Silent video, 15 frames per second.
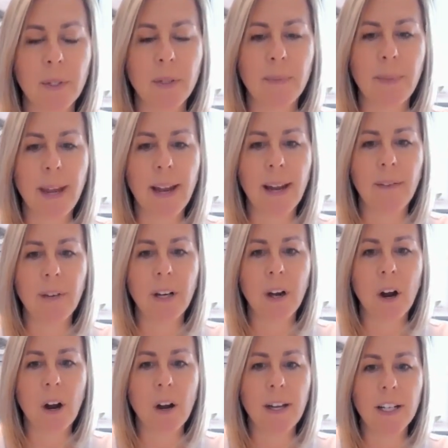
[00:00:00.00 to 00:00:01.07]
was made
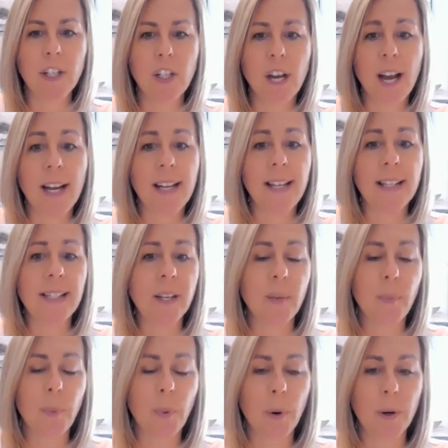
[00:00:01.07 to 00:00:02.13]
regarding Chinese
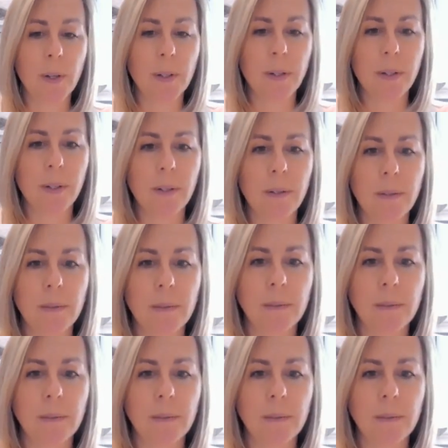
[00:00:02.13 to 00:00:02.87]
imports.